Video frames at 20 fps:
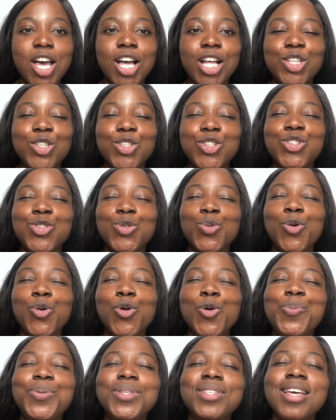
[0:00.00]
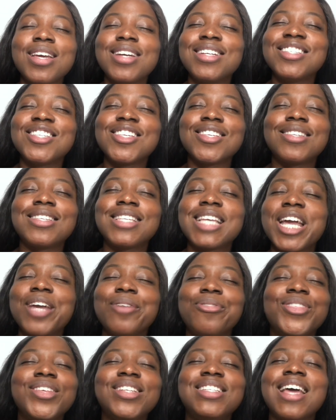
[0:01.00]
swoops in to
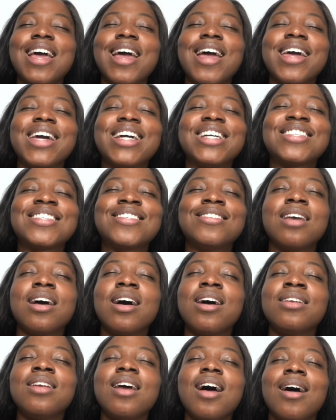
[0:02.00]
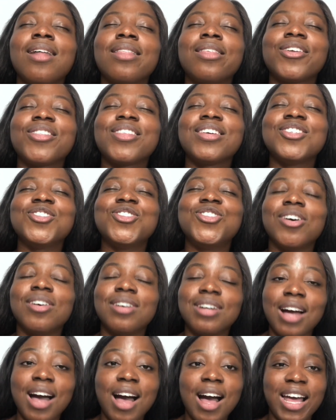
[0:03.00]
save the day is none other than
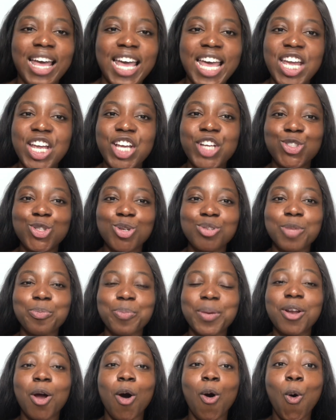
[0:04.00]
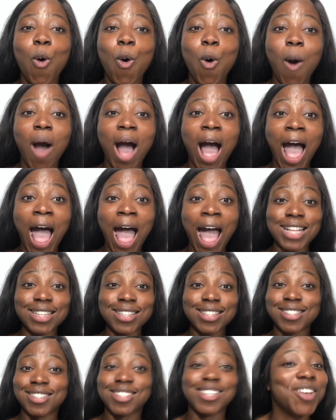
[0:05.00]
Dong-hwa. He shows up in a
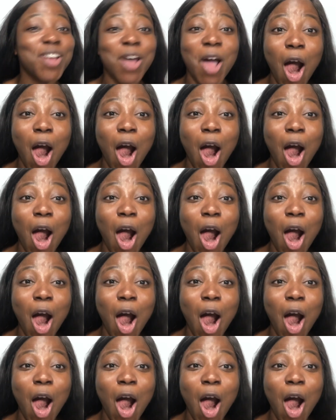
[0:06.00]
what?